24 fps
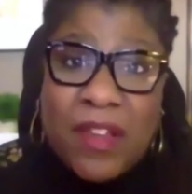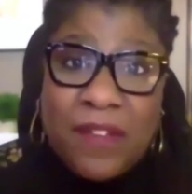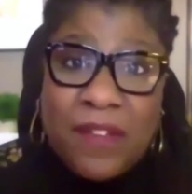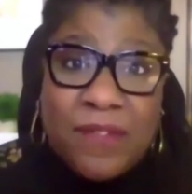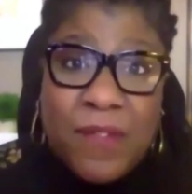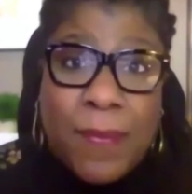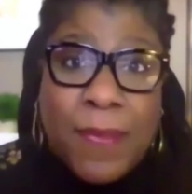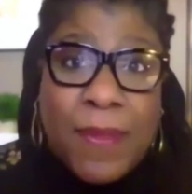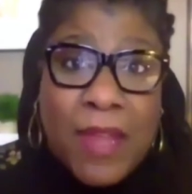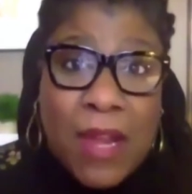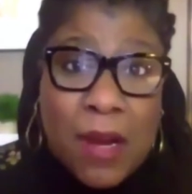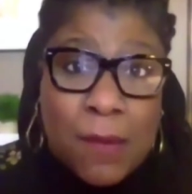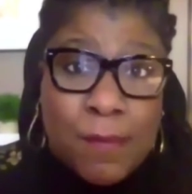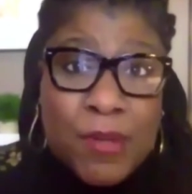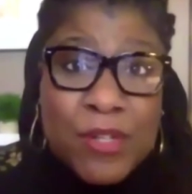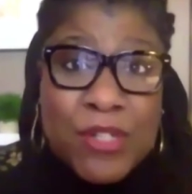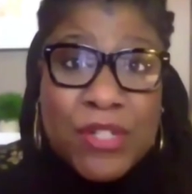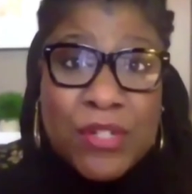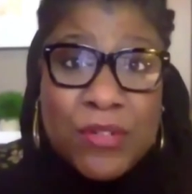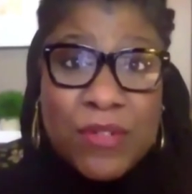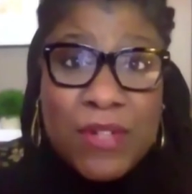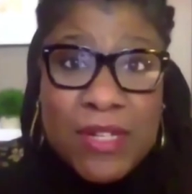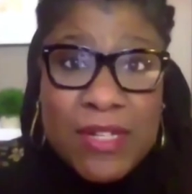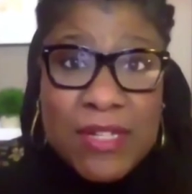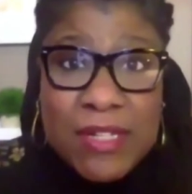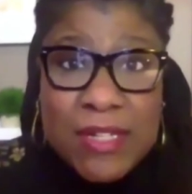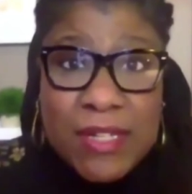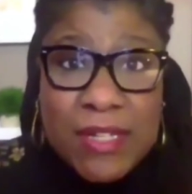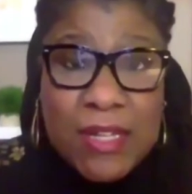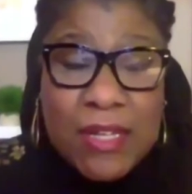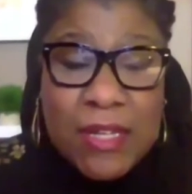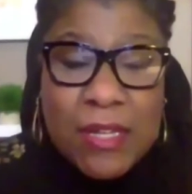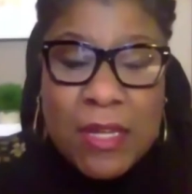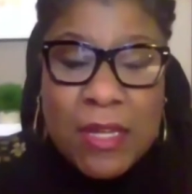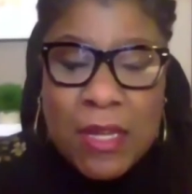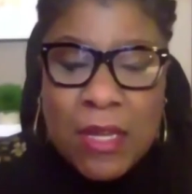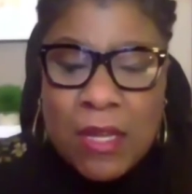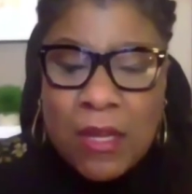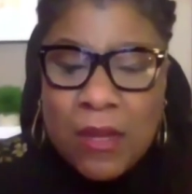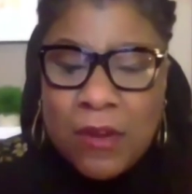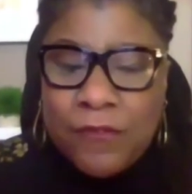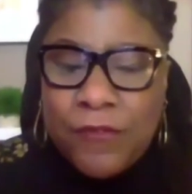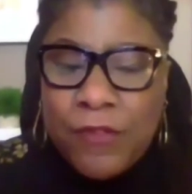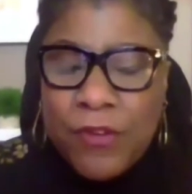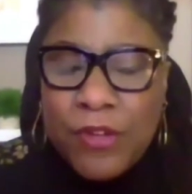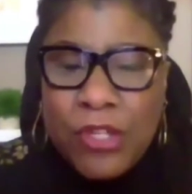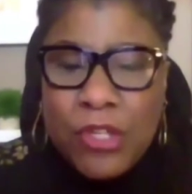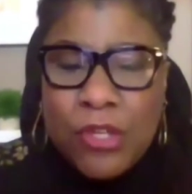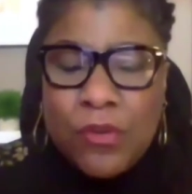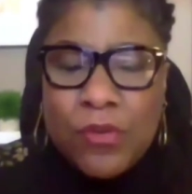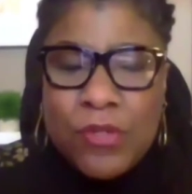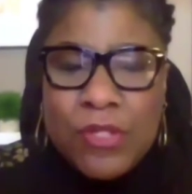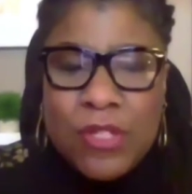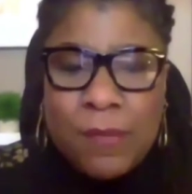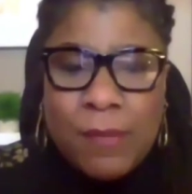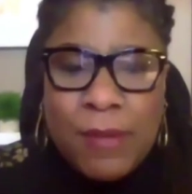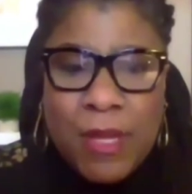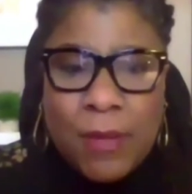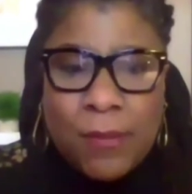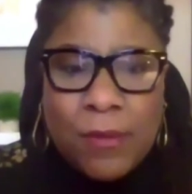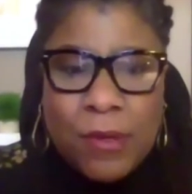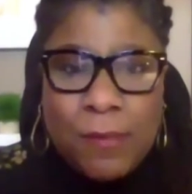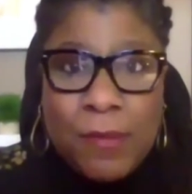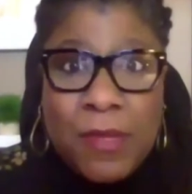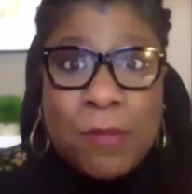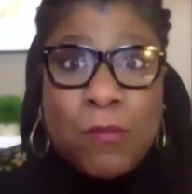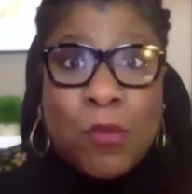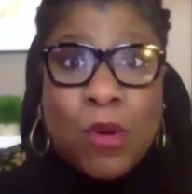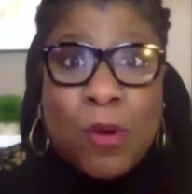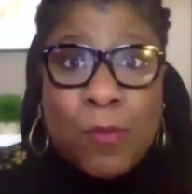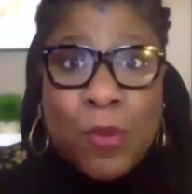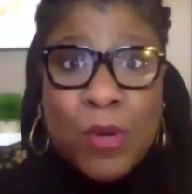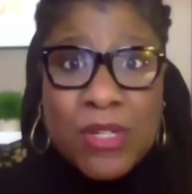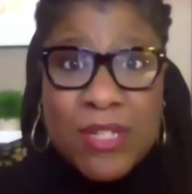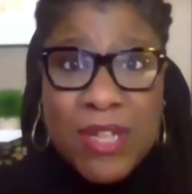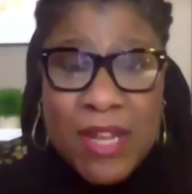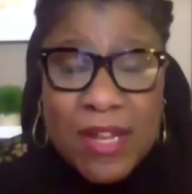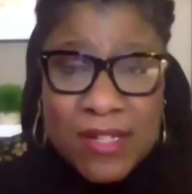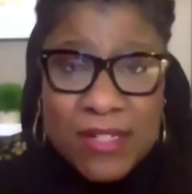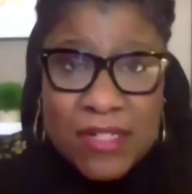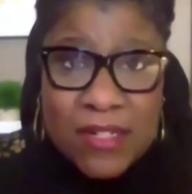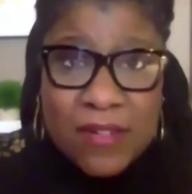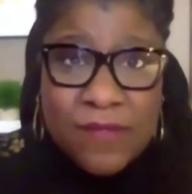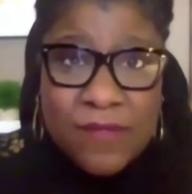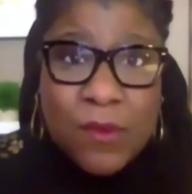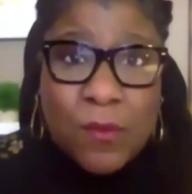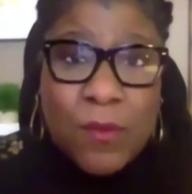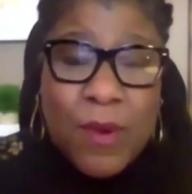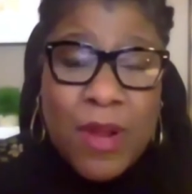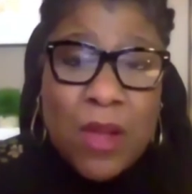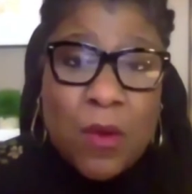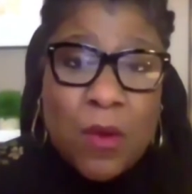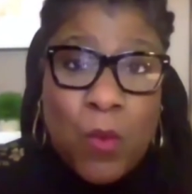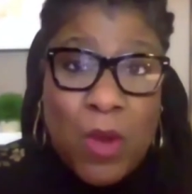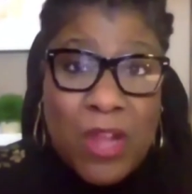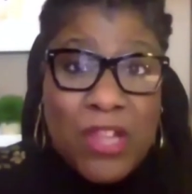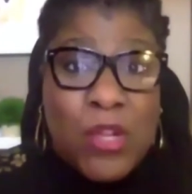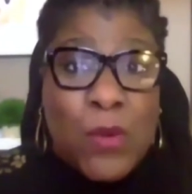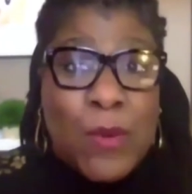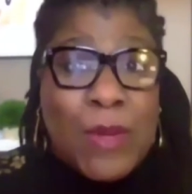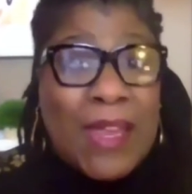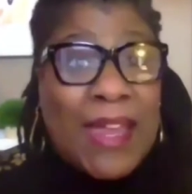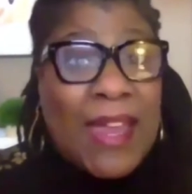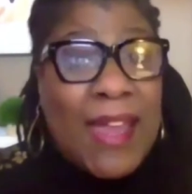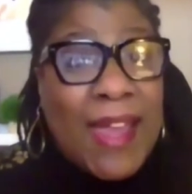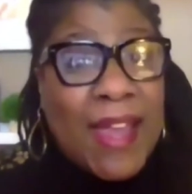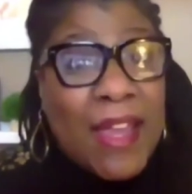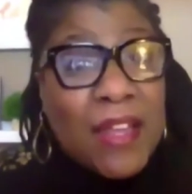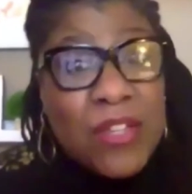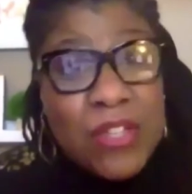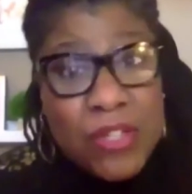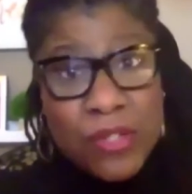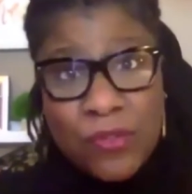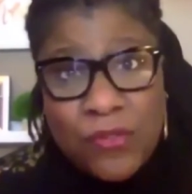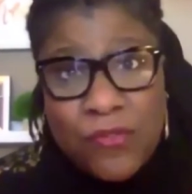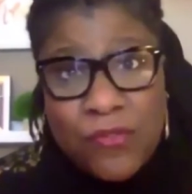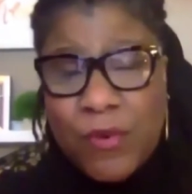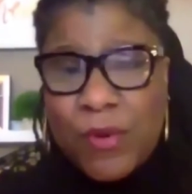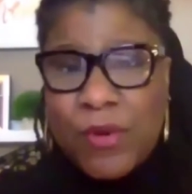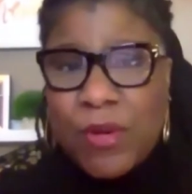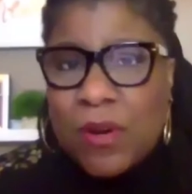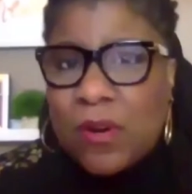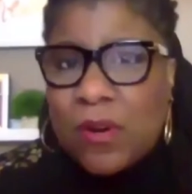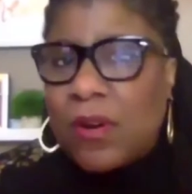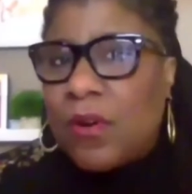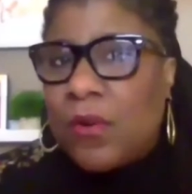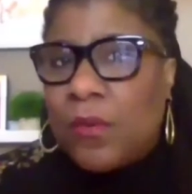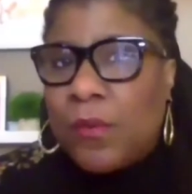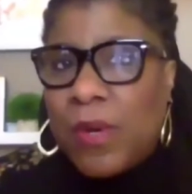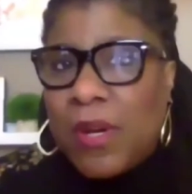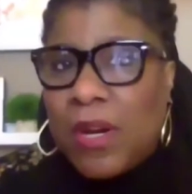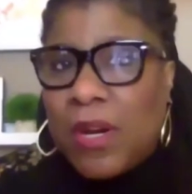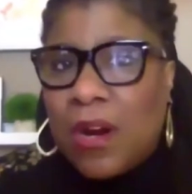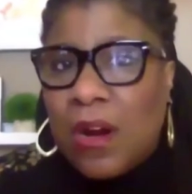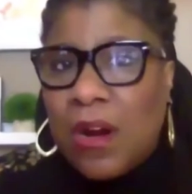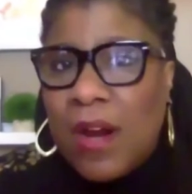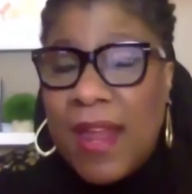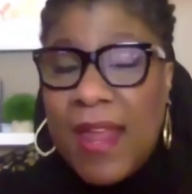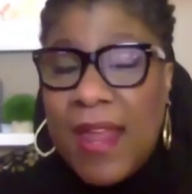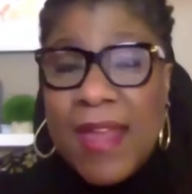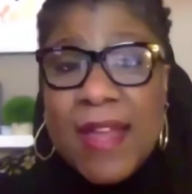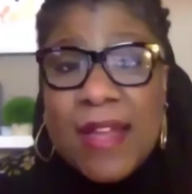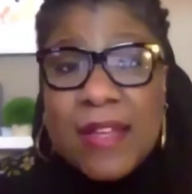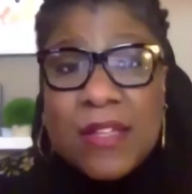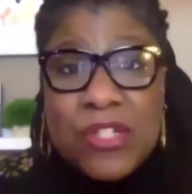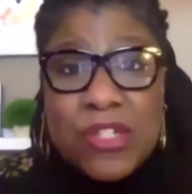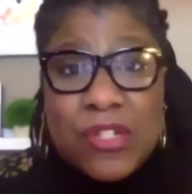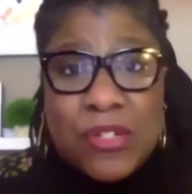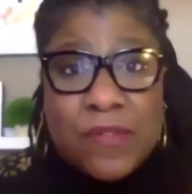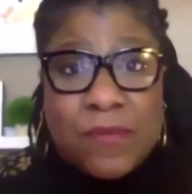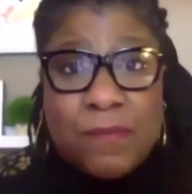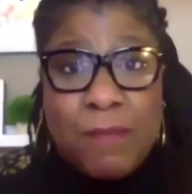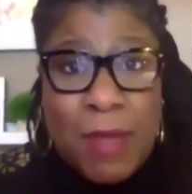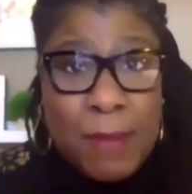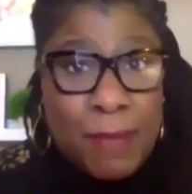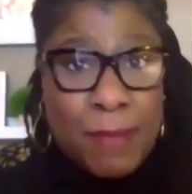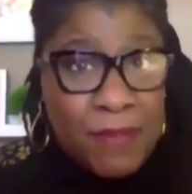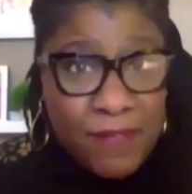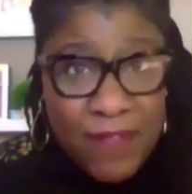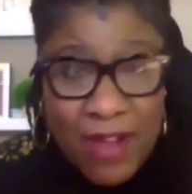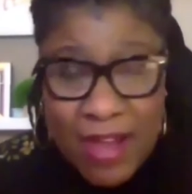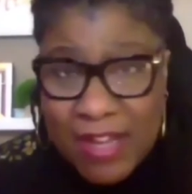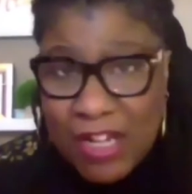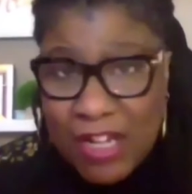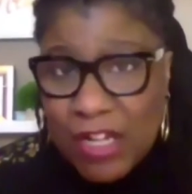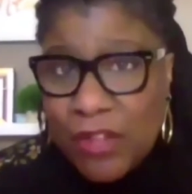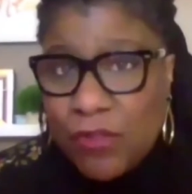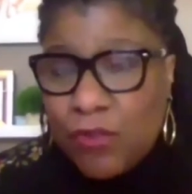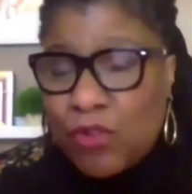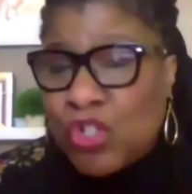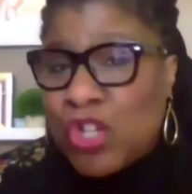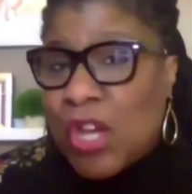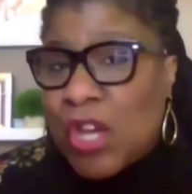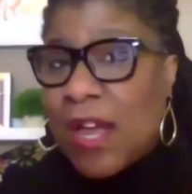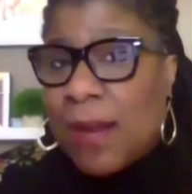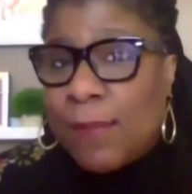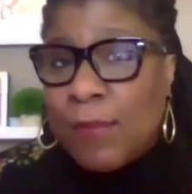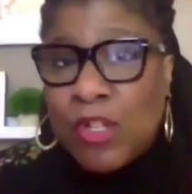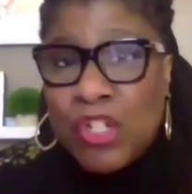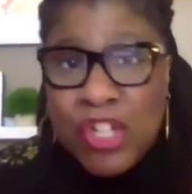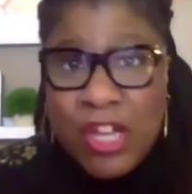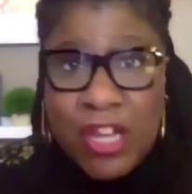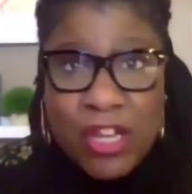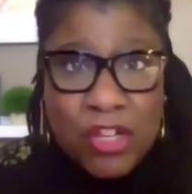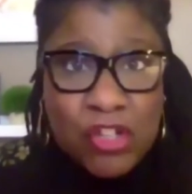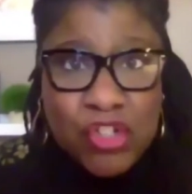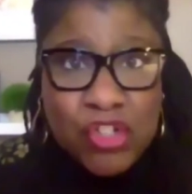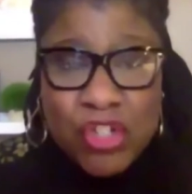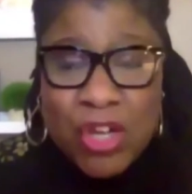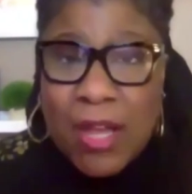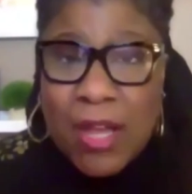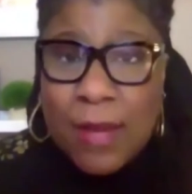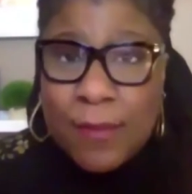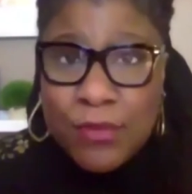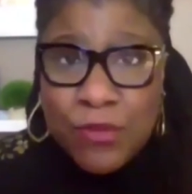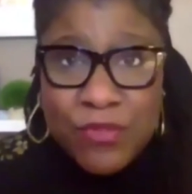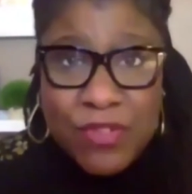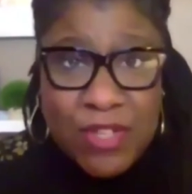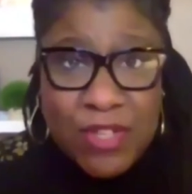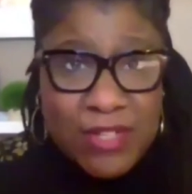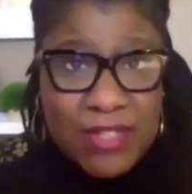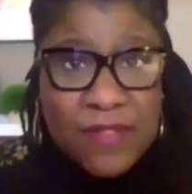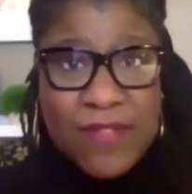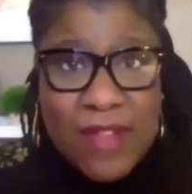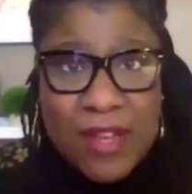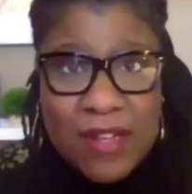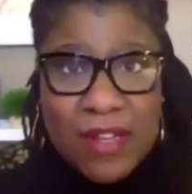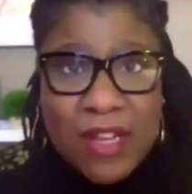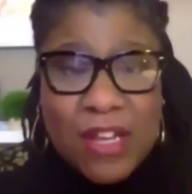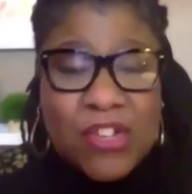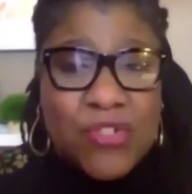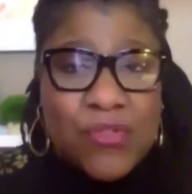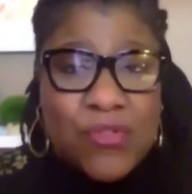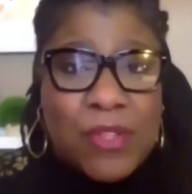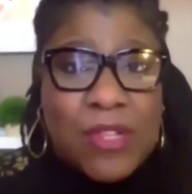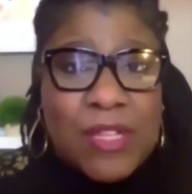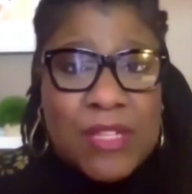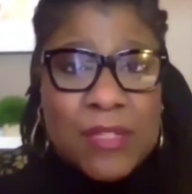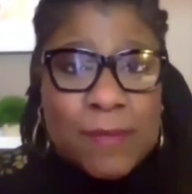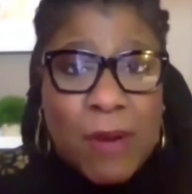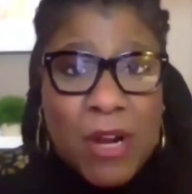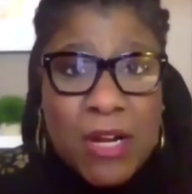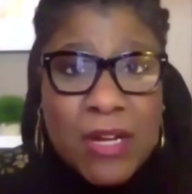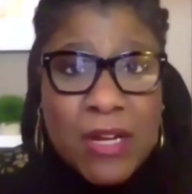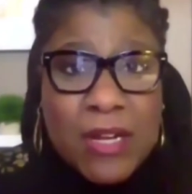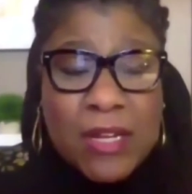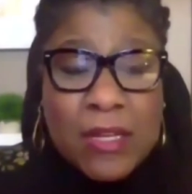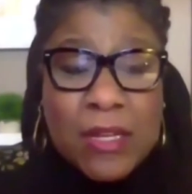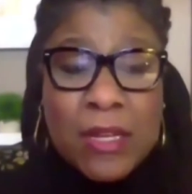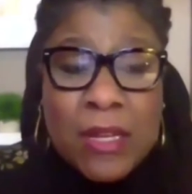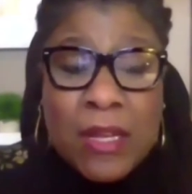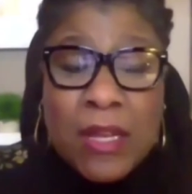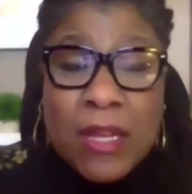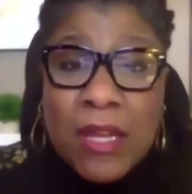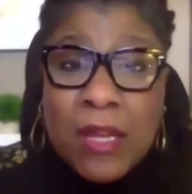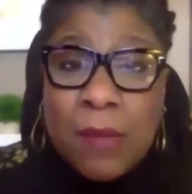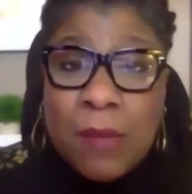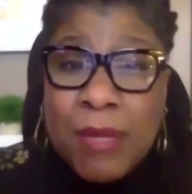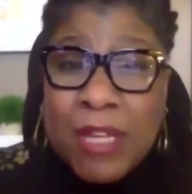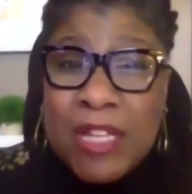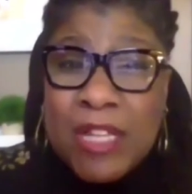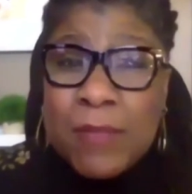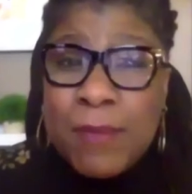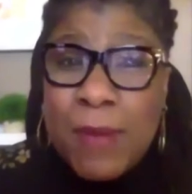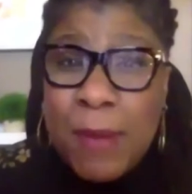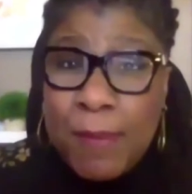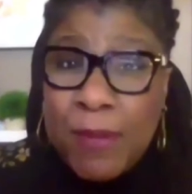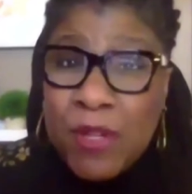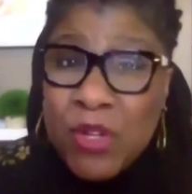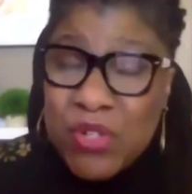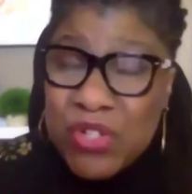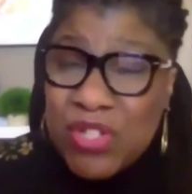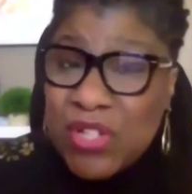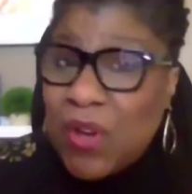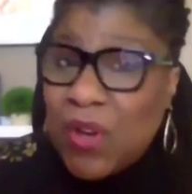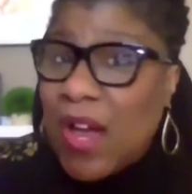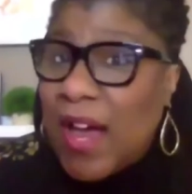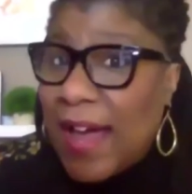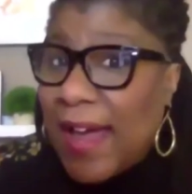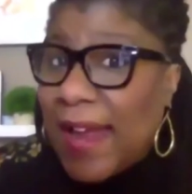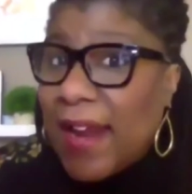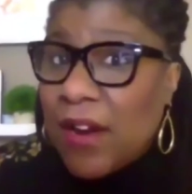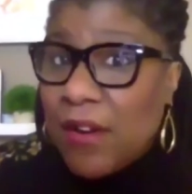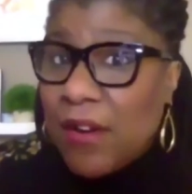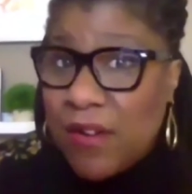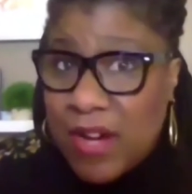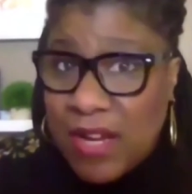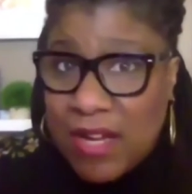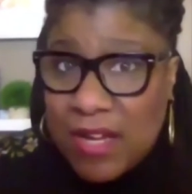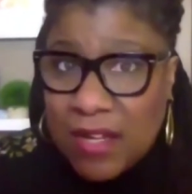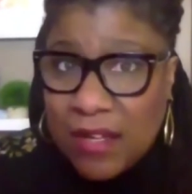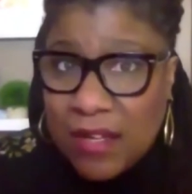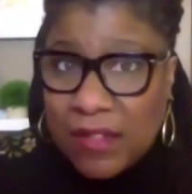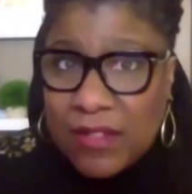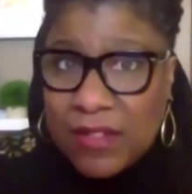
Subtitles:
from the opportunity for you to be able to be more productive around what you can do for your career and to maybe find another job or change jobs or things of that nature in this market. Because people are still hiring.